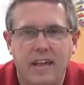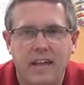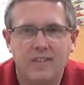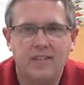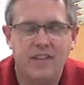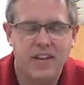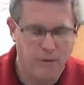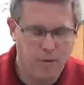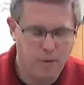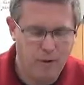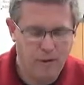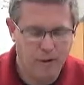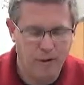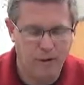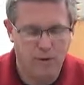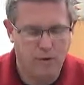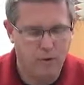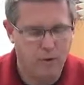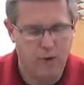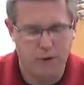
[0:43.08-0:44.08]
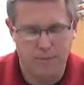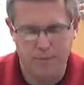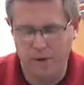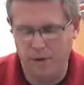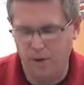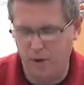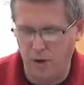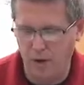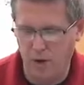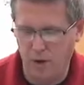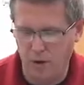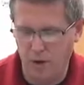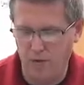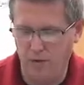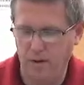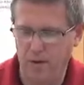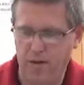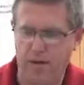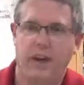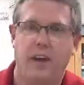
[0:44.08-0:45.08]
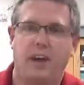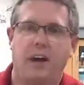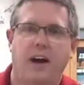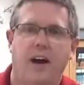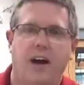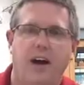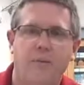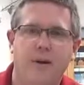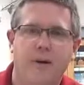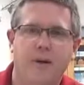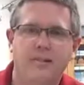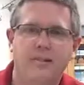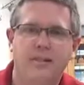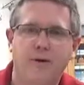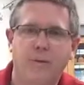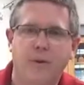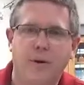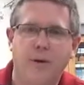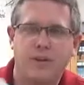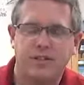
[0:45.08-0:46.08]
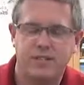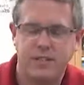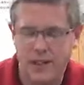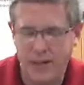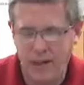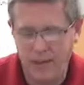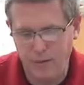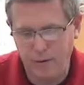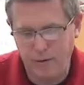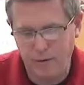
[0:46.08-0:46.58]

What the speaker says: this demo here we're going to be going over the How Big Is Your Protist lab.